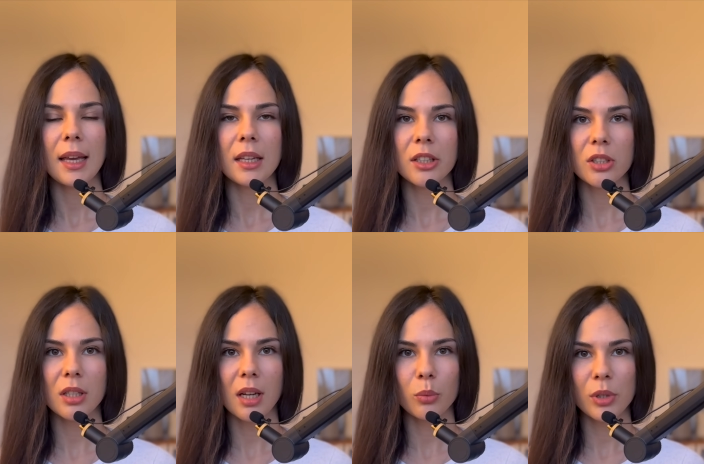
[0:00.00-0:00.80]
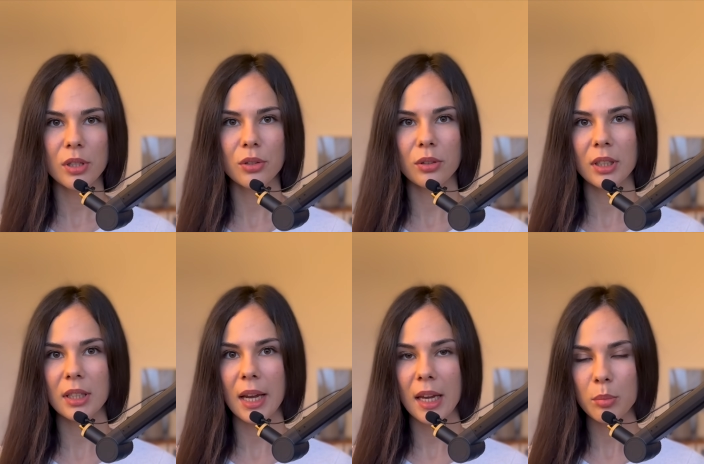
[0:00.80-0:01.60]
Initially I wanted to knit
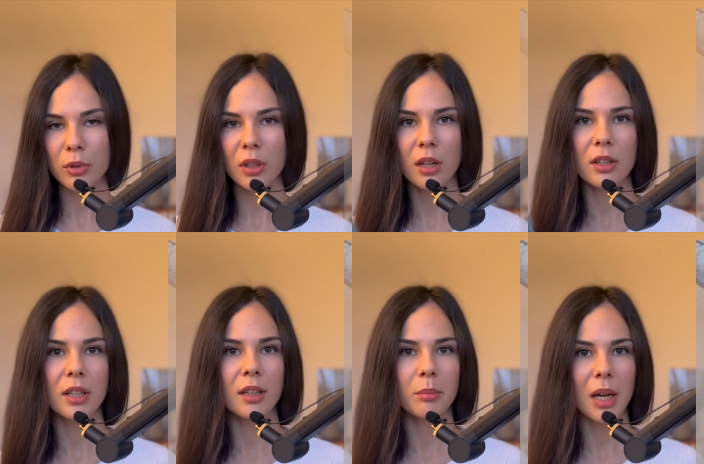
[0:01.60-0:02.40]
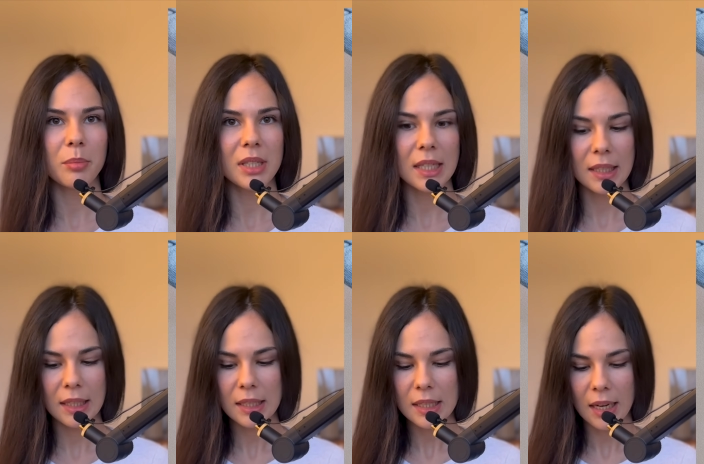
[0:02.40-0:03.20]
April Cardigan by Petite
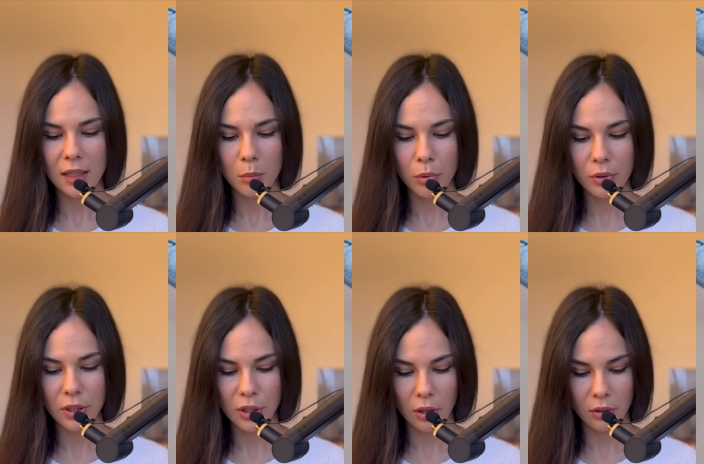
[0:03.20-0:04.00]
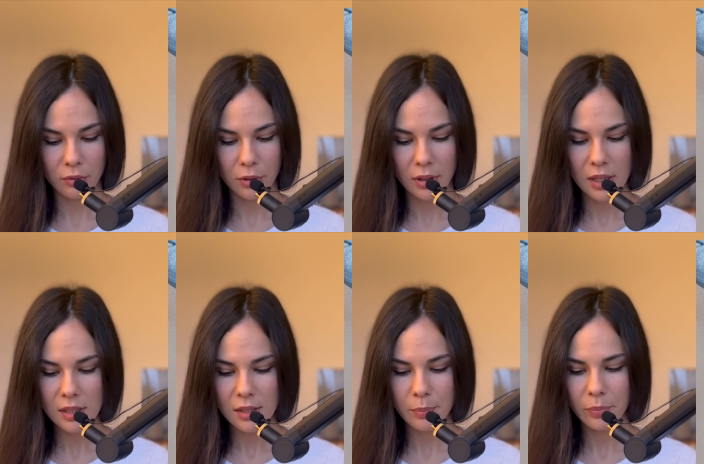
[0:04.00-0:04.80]
Knit, and I bought the yarn for
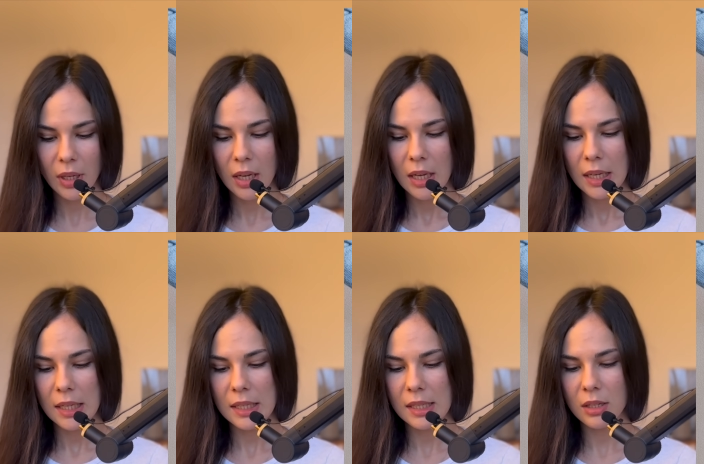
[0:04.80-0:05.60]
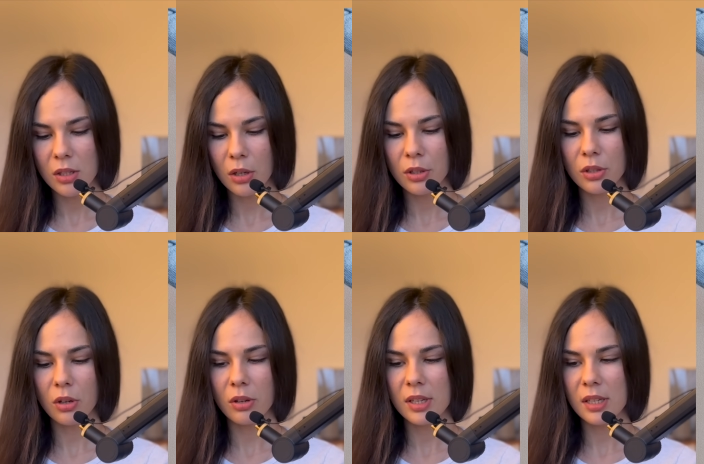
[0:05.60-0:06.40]
this. It's Sandnes
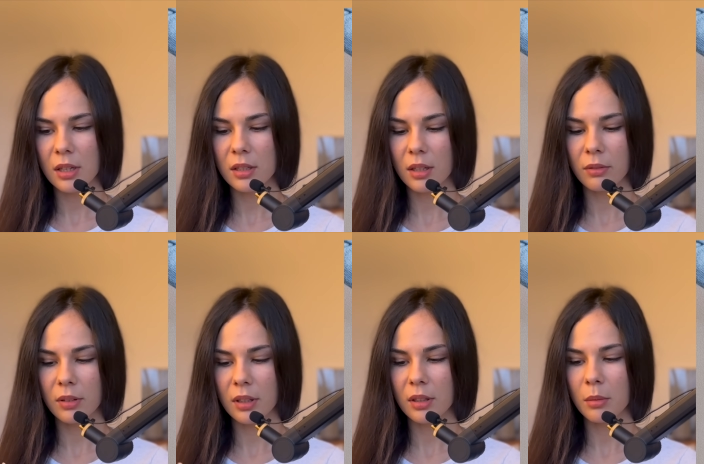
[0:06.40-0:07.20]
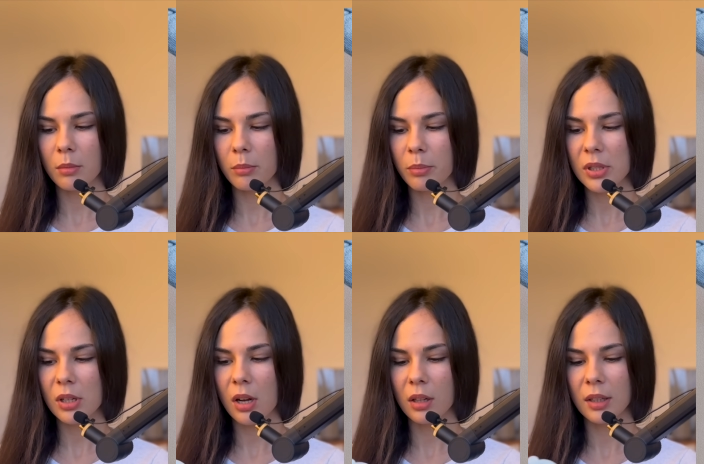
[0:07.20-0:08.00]
Garn Sunday with
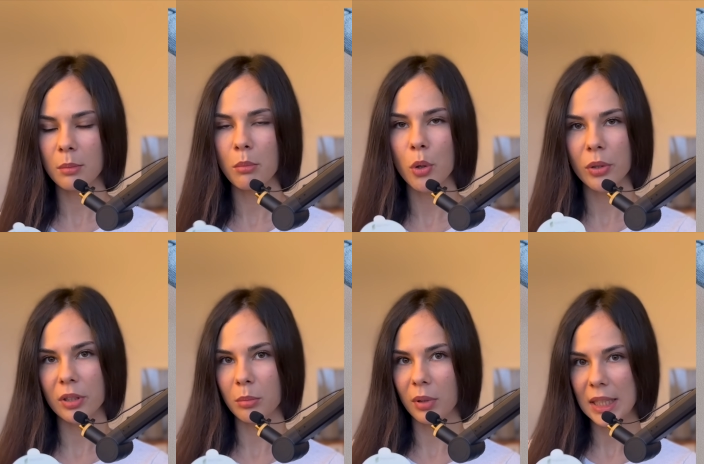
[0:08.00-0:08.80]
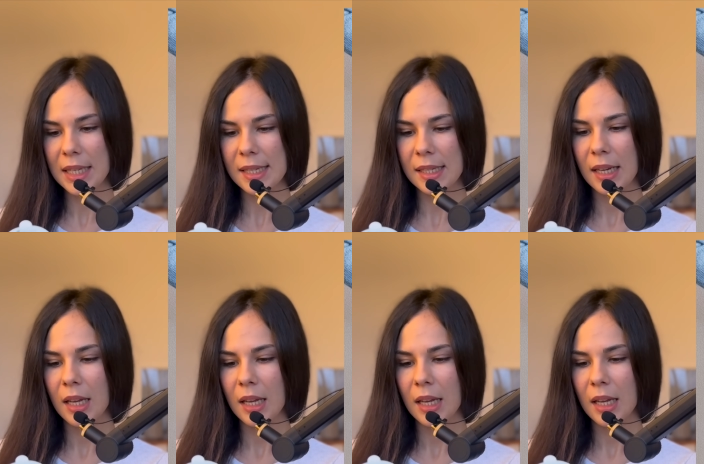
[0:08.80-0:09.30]
Pasquali Mohair Bliss.